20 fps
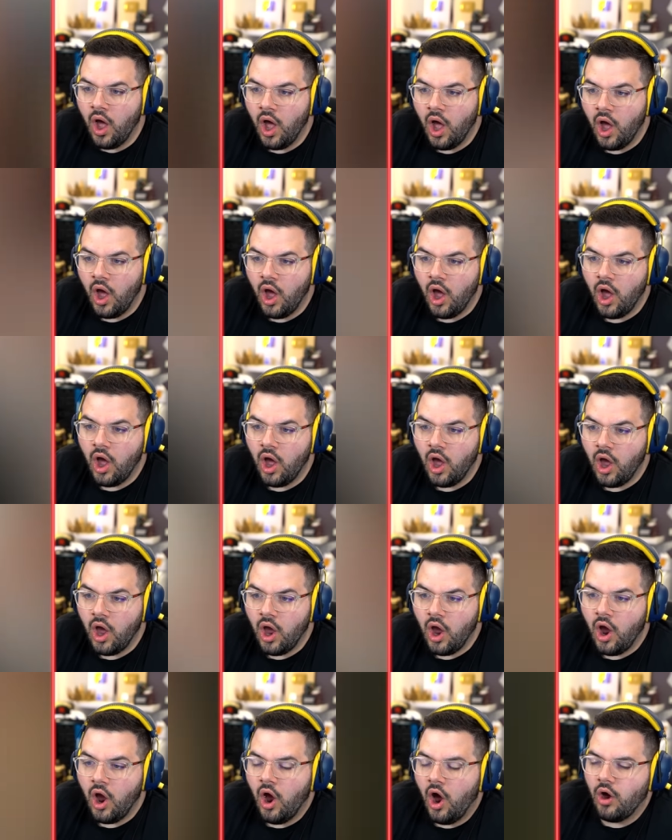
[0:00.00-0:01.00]
Oh,
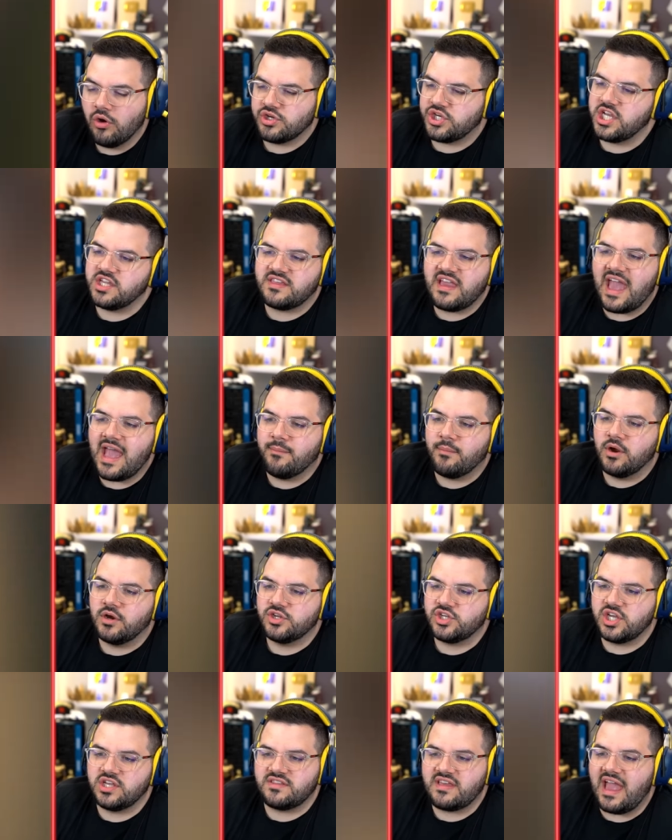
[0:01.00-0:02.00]
oh she's hammered.
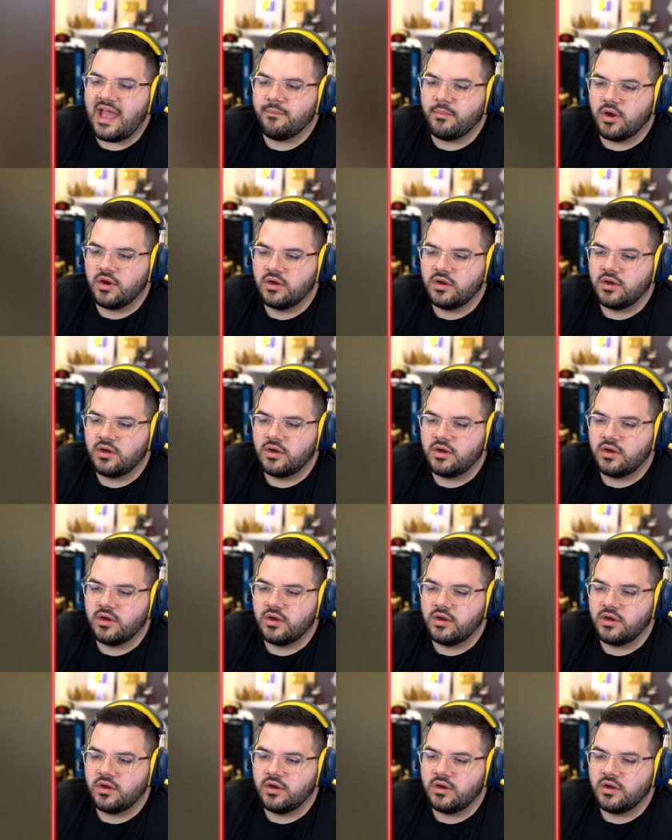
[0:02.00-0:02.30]
She's hammered.